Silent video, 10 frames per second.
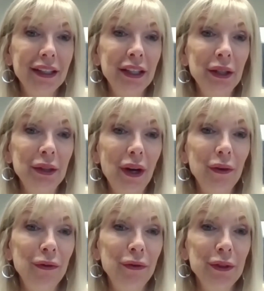You know,
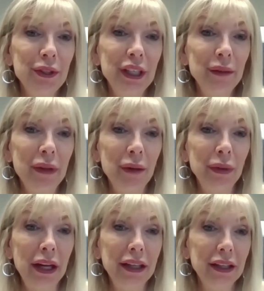I refused to keep
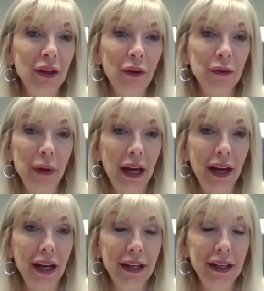that blanket over my
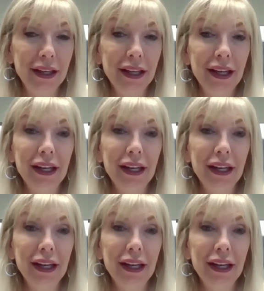head.